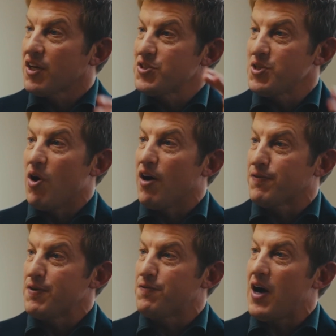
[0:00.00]
Because you
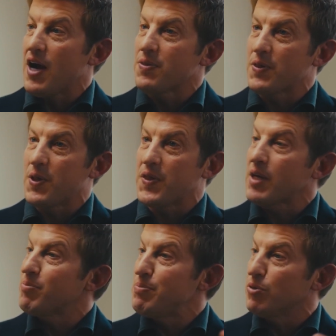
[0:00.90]
often find that the
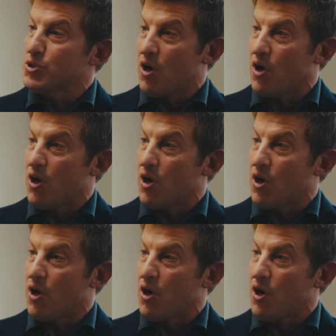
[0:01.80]
thing people